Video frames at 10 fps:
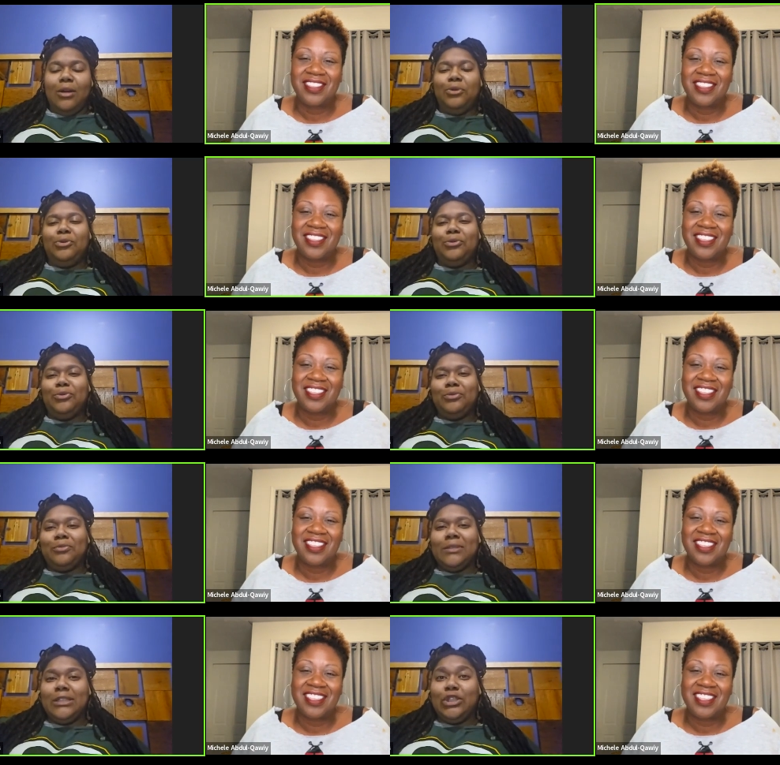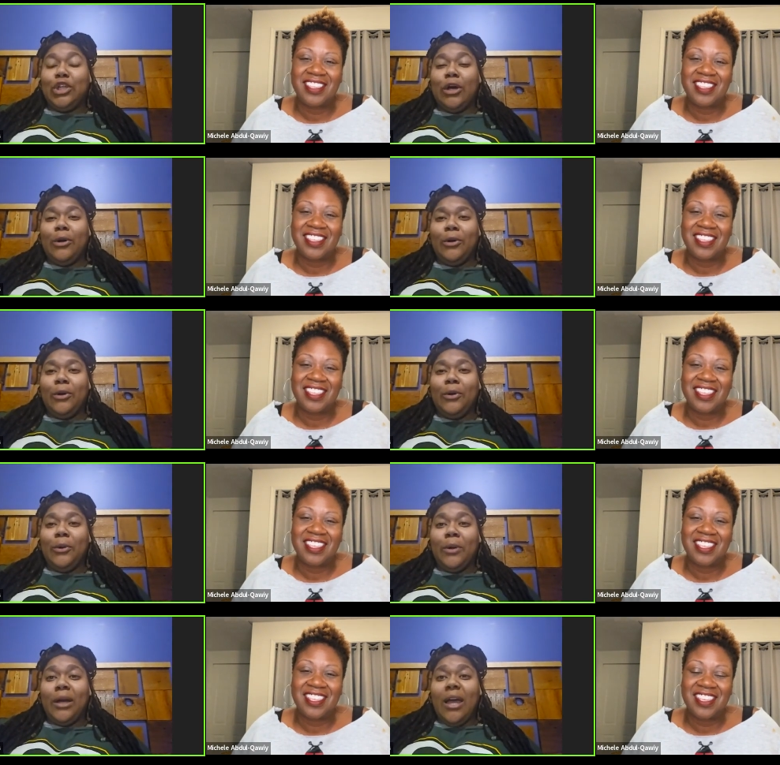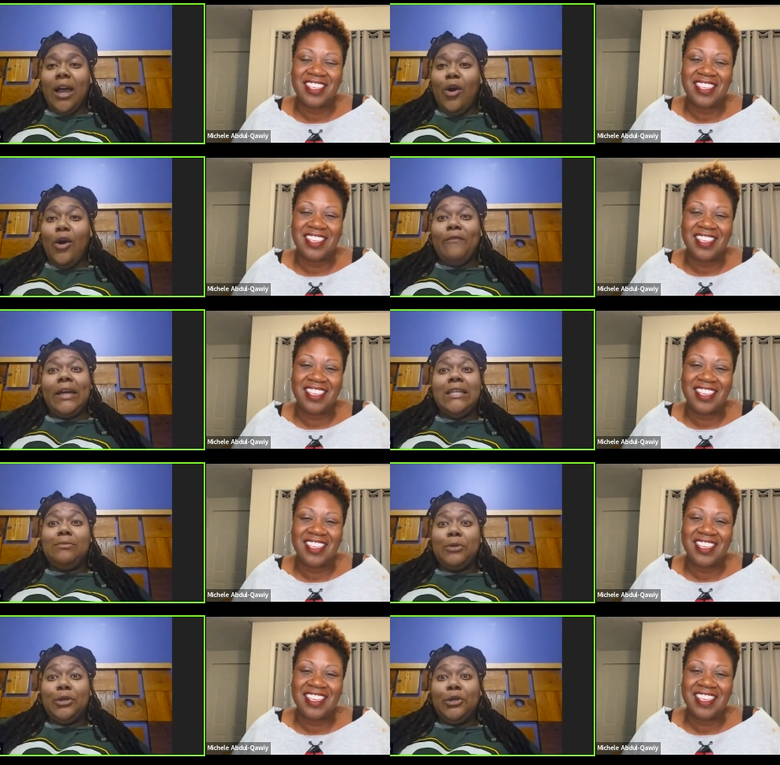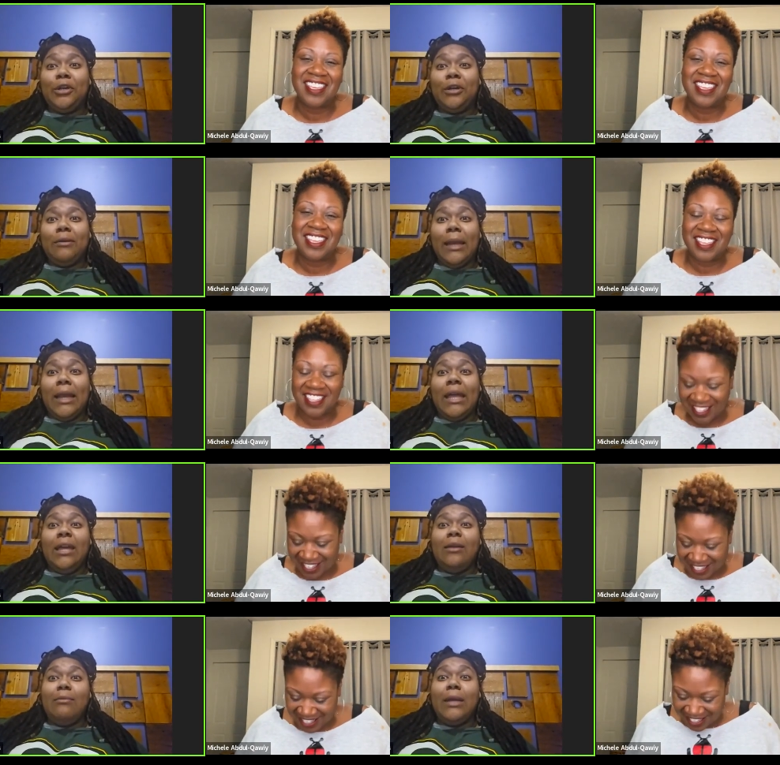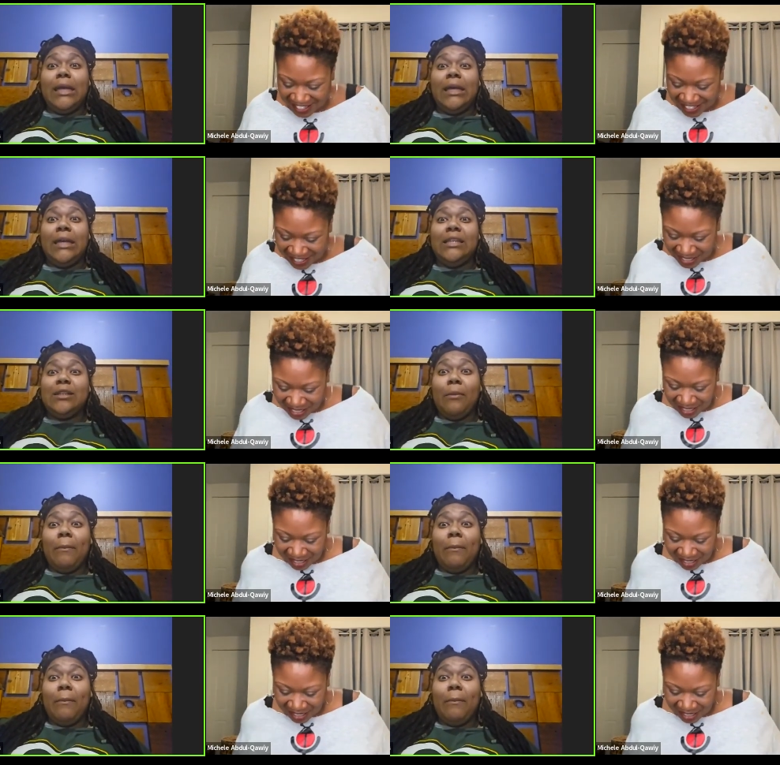Speaker 1: Oh, so on Facebook, my name is